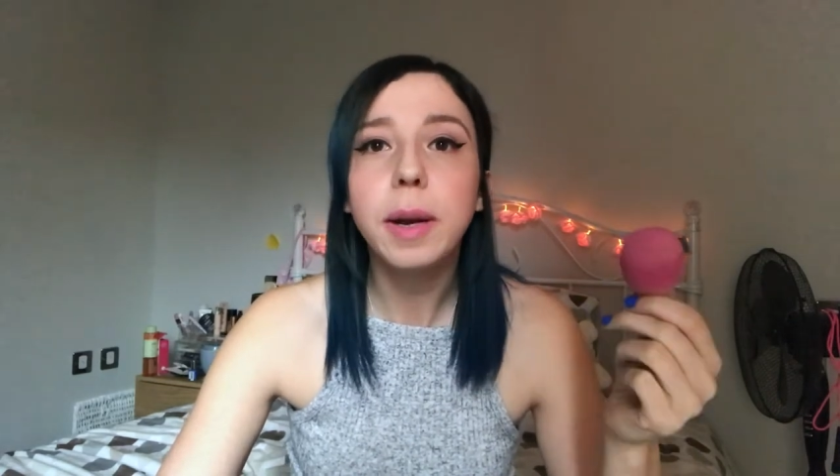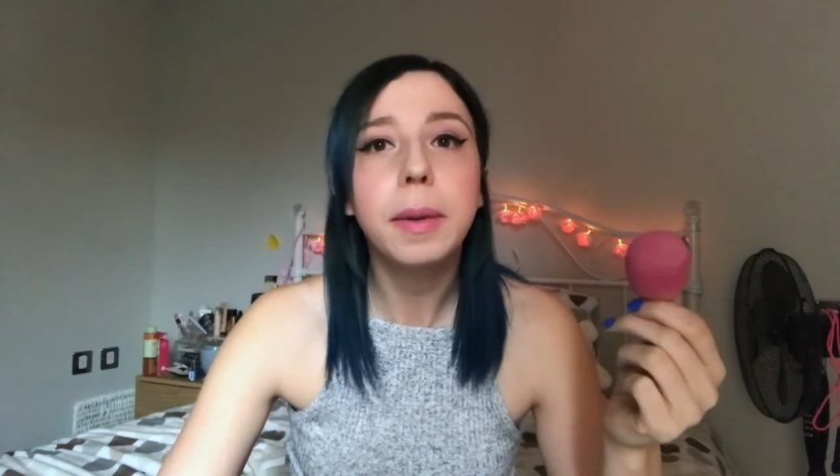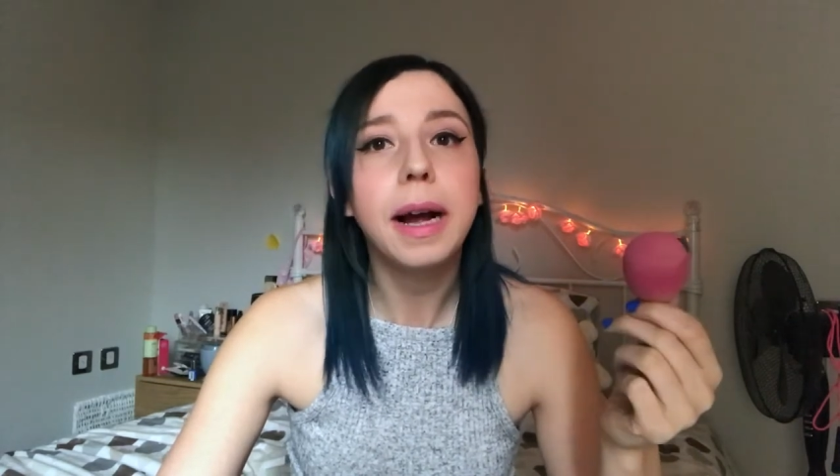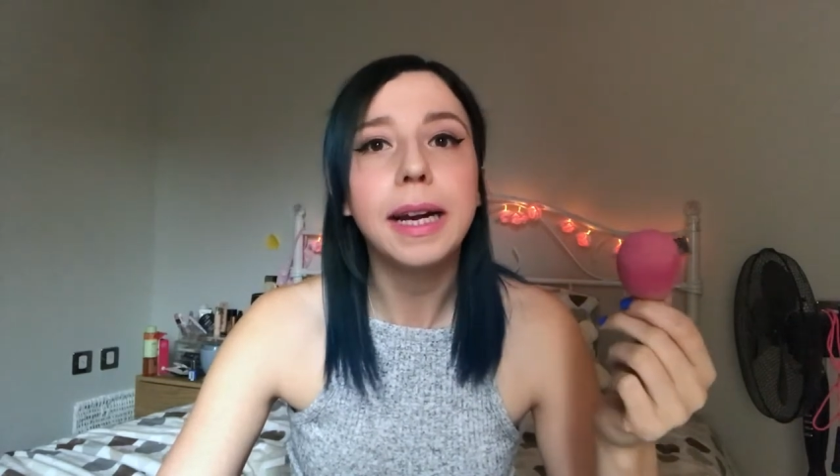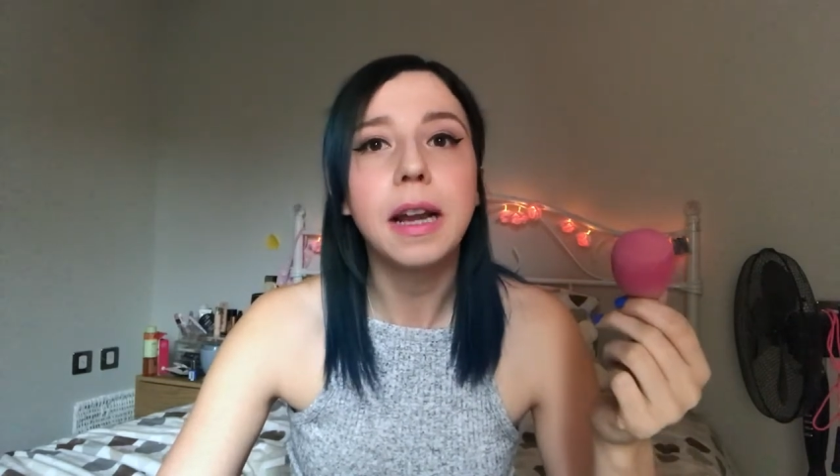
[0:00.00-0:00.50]

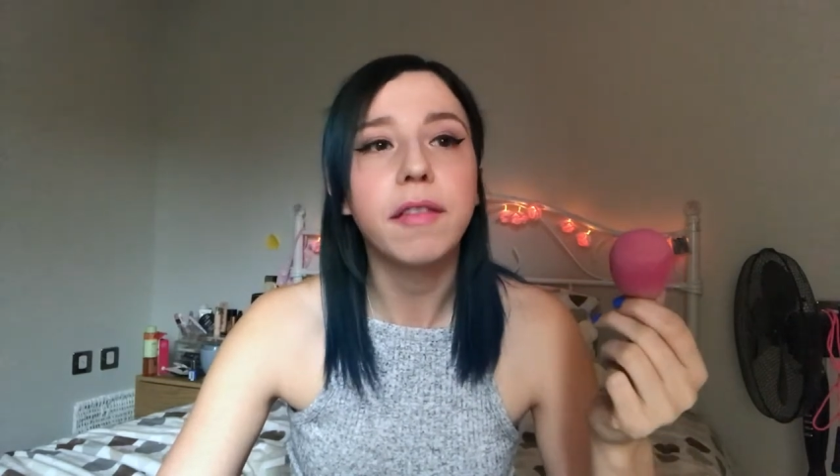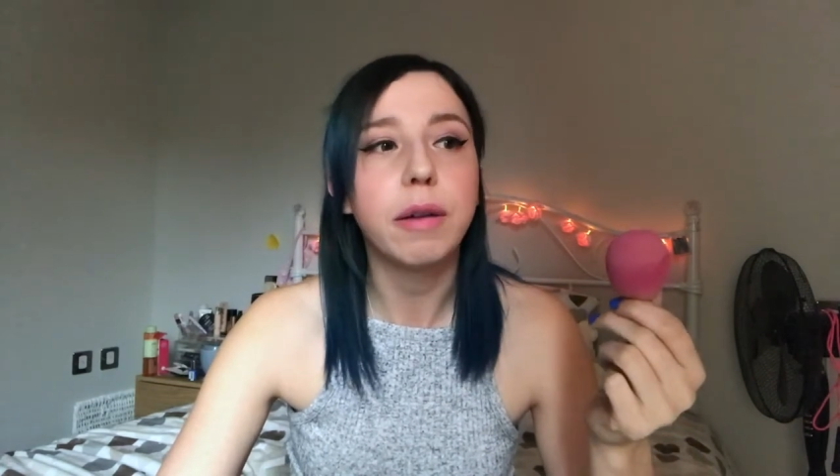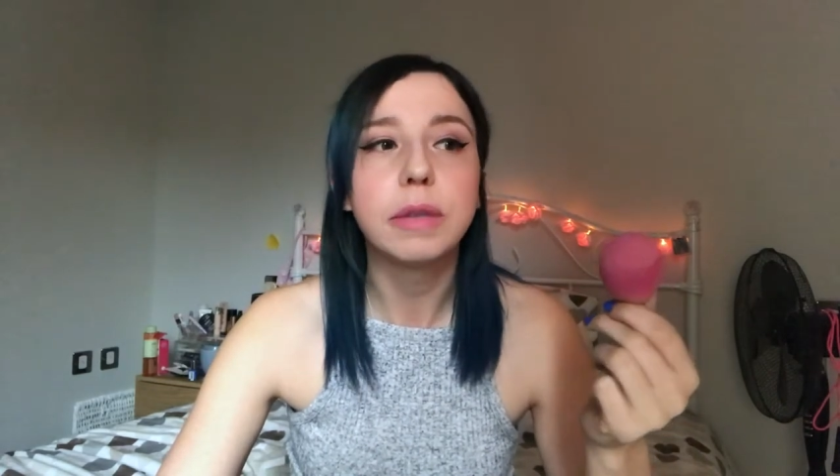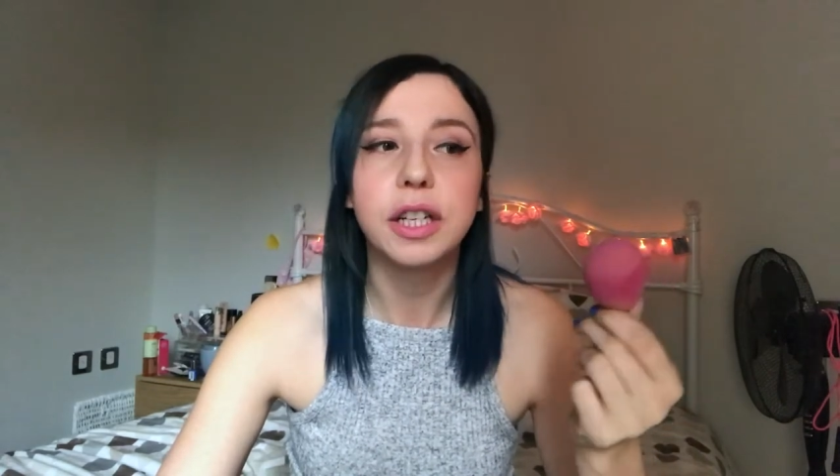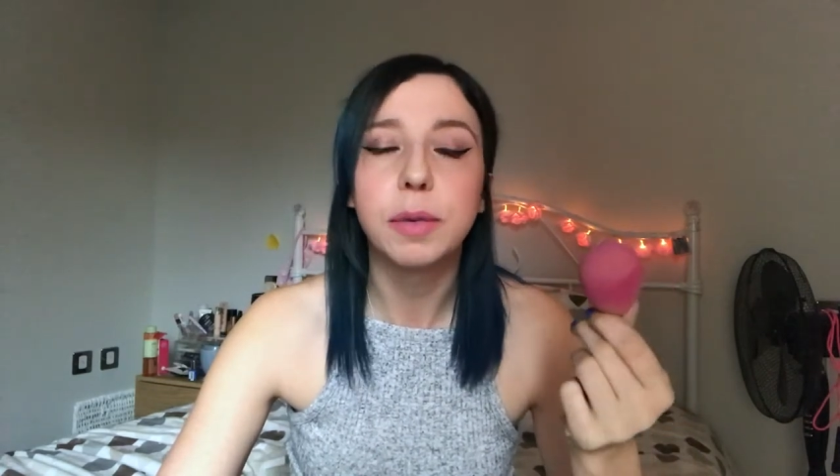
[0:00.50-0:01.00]
applying a
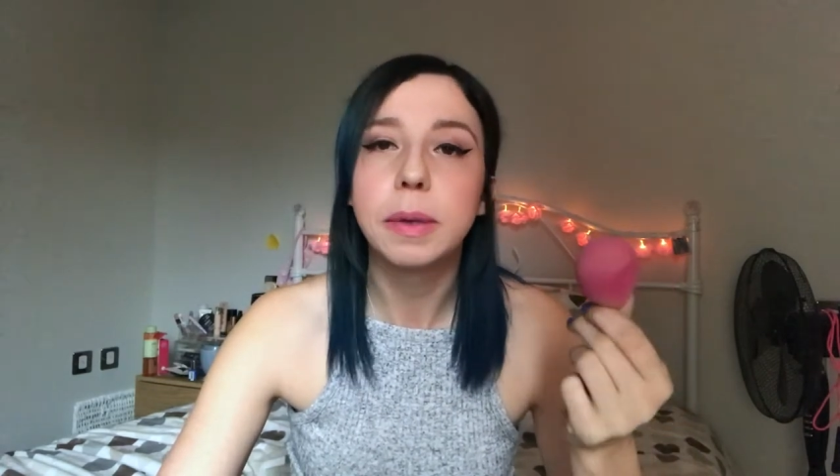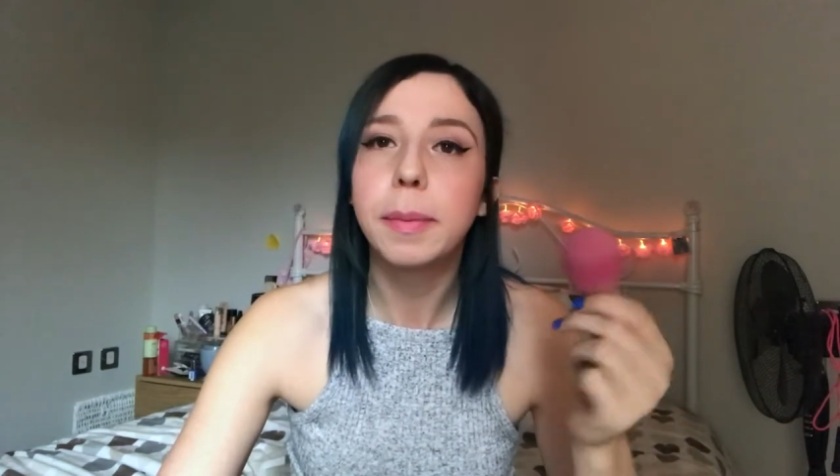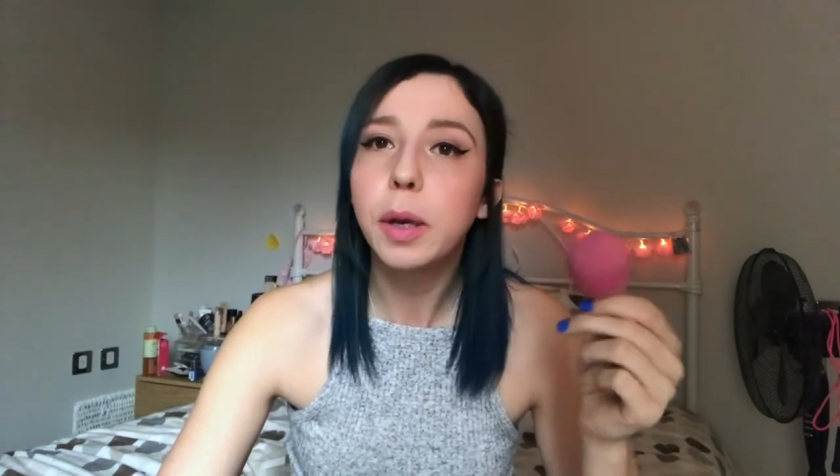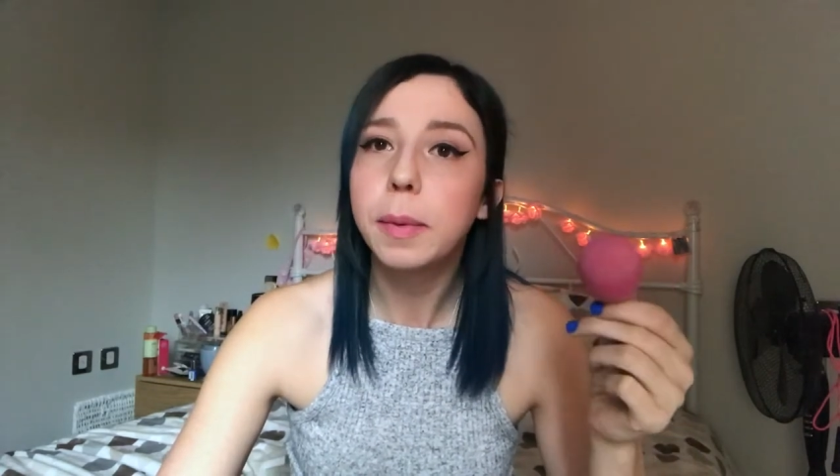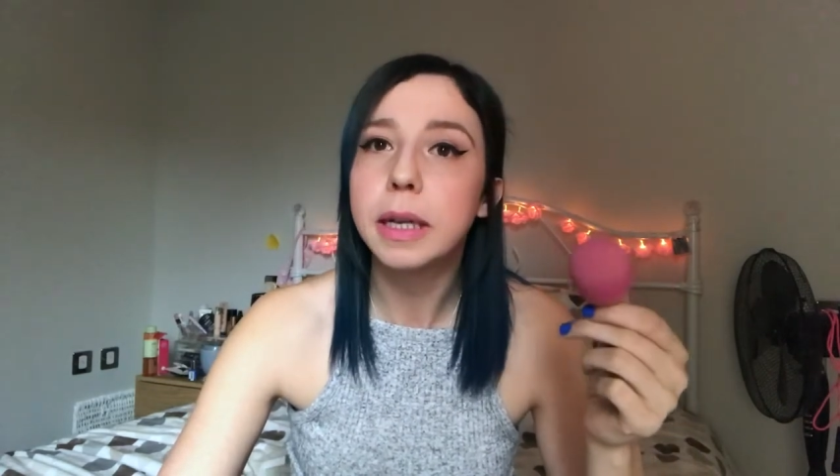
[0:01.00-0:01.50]
foundation with a
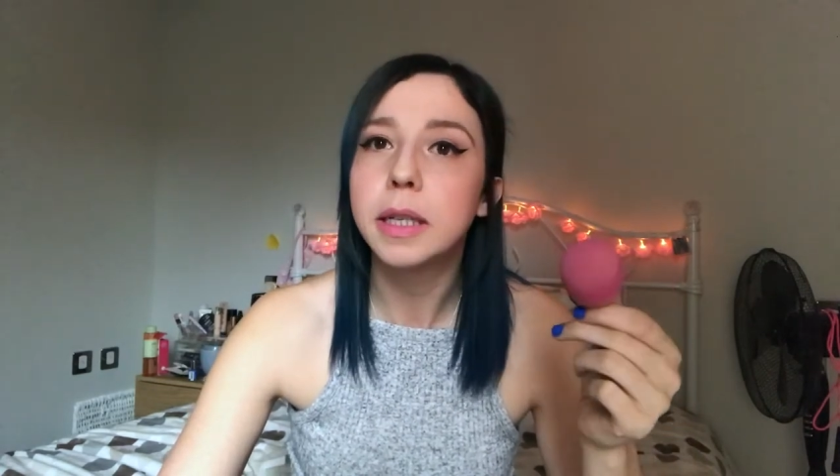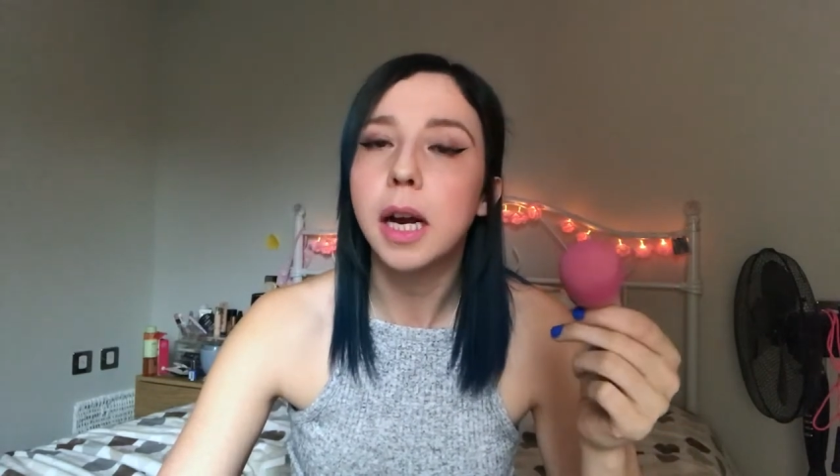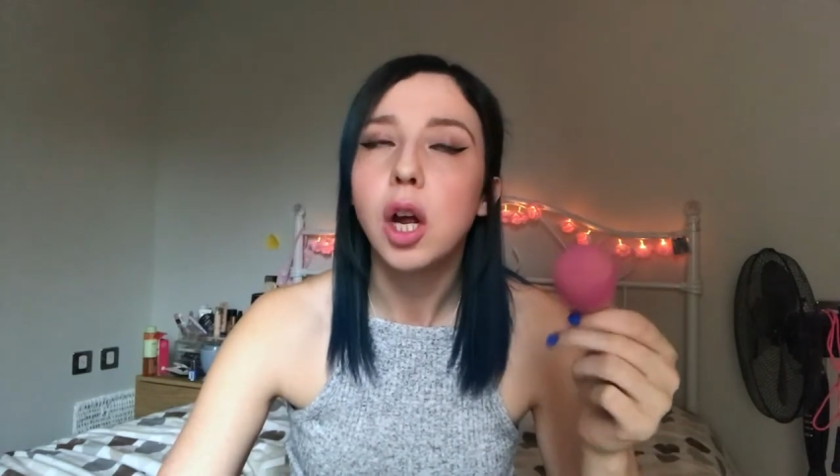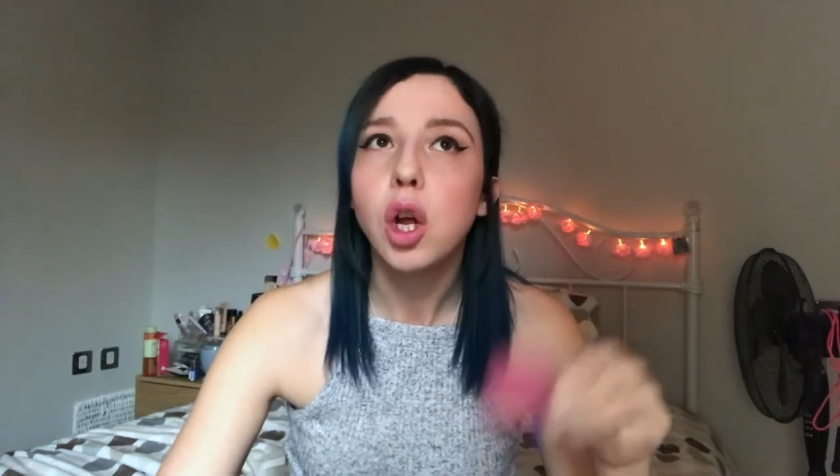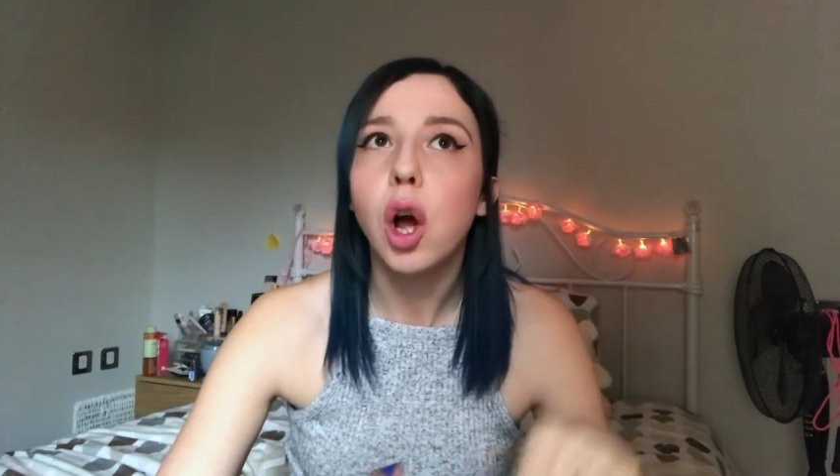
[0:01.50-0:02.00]
beauty blender,